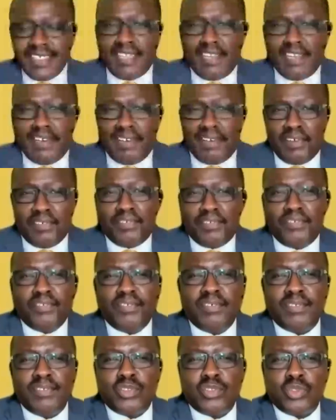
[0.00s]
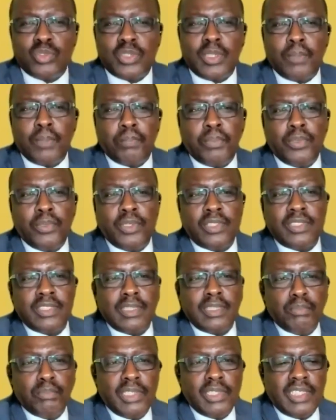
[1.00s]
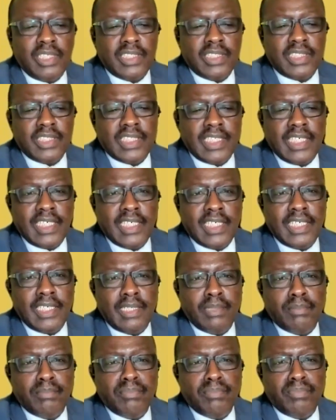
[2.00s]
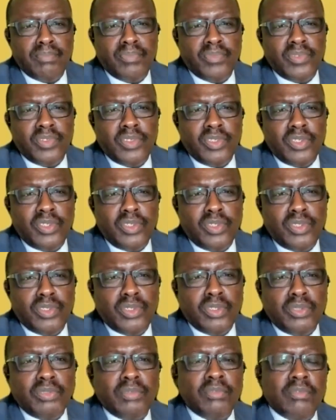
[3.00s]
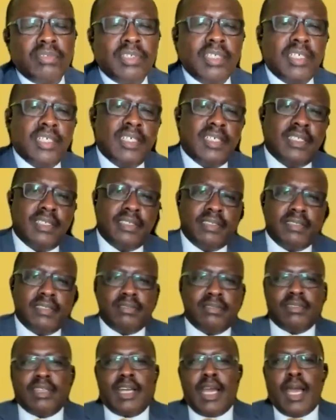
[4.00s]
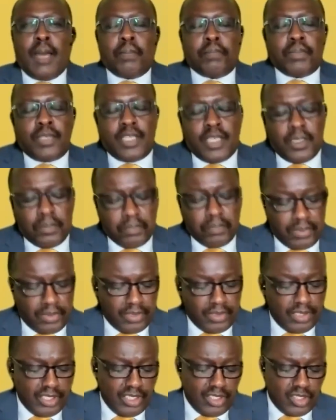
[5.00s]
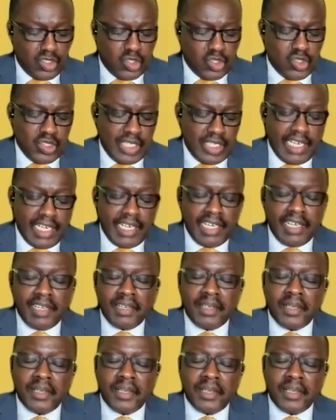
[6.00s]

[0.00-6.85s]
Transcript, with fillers: it yeah. enough to support somebody's um, you know, uh, upkeep in Australia?